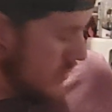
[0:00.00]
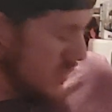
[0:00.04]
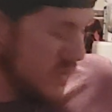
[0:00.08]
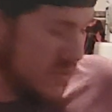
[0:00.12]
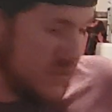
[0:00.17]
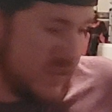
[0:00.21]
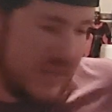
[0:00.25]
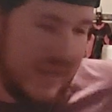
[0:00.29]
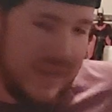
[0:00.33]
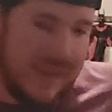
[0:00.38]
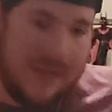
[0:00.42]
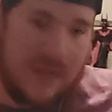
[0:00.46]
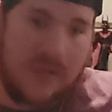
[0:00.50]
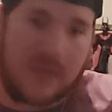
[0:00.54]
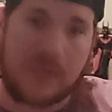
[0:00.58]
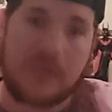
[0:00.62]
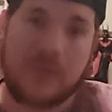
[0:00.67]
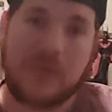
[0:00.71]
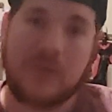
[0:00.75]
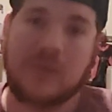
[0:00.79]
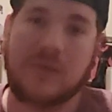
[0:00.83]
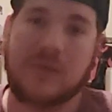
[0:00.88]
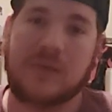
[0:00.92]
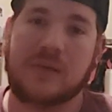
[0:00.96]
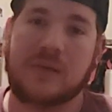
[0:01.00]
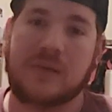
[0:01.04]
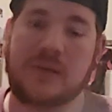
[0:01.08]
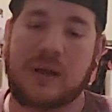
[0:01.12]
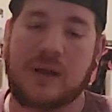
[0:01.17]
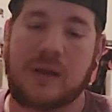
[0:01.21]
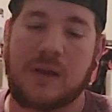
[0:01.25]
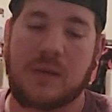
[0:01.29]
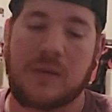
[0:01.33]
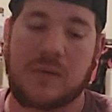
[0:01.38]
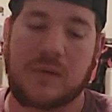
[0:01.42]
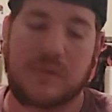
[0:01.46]
Now,
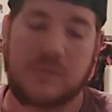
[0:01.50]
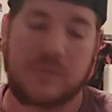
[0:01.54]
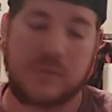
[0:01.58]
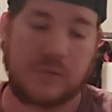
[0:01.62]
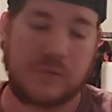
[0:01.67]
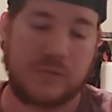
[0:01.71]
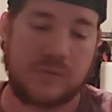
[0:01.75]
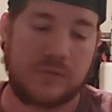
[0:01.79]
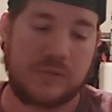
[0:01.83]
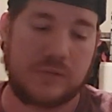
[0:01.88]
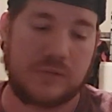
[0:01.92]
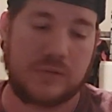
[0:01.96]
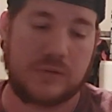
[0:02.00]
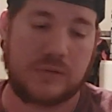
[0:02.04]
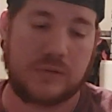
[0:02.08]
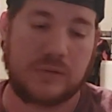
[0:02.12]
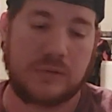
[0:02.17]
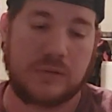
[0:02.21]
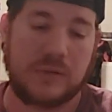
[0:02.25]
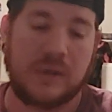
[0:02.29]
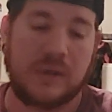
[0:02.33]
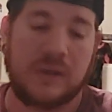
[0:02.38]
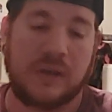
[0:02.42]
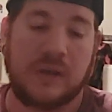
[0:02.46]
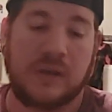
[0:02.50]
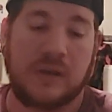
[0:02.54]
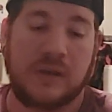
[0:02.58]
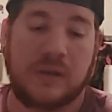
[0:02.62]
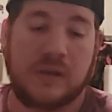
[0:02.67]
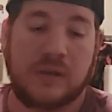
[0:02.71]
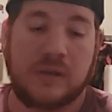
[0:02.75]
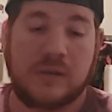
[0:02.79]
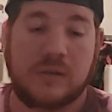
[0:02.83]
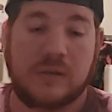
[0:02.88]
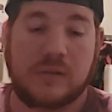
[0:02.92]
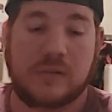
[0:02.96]
I want to move to
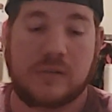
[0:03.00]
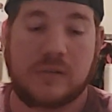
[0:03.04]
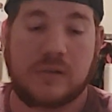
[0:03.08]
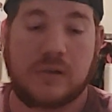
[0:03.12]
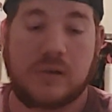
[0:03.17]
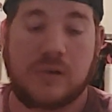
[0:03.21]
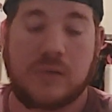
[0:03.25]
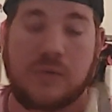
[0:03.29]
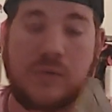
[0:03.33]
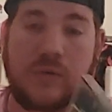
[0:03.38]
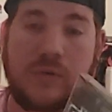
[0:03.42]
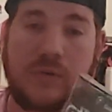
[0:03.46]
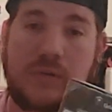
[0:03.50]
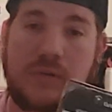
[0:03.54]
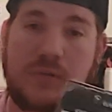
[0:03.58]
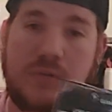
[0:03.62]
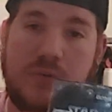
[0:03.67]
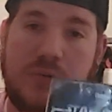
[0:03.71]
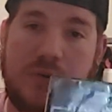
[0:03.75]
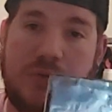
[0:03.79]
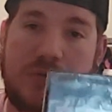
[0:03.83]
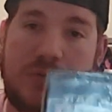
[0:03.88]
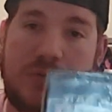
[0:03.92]
Star Wars Rogue